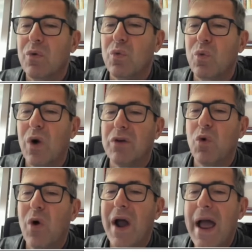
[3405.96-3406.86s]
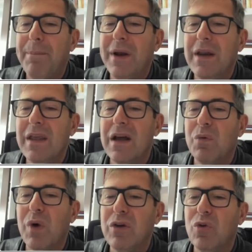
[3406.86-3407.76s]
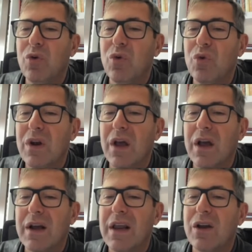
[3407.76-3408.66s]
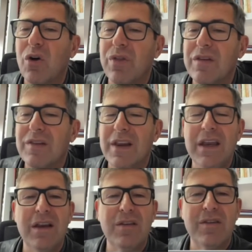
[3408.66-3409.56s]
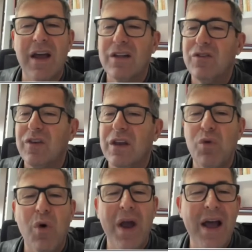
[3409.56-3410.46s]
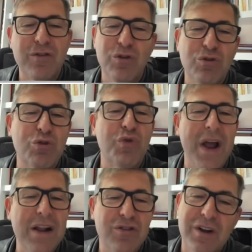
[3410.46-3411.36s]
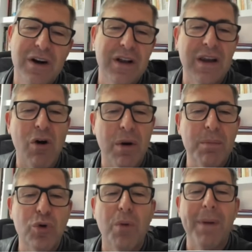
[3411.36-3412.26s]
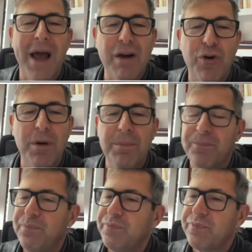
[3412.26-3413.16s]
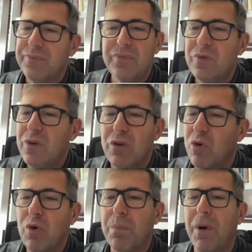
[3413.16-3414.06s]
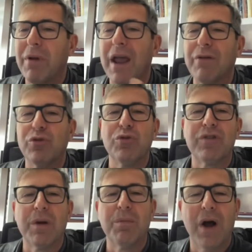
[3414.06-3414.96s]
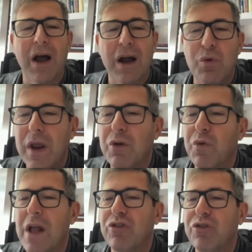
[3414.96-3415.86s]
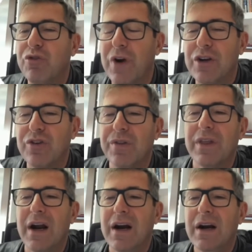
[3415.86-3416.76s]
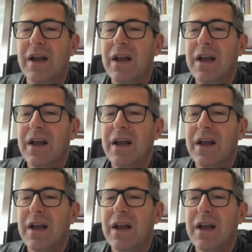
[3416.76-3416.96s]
What will happen here when you click on this link is that it will ask you to register in our Moodle platform. So you'll probably have to do some quick registration there.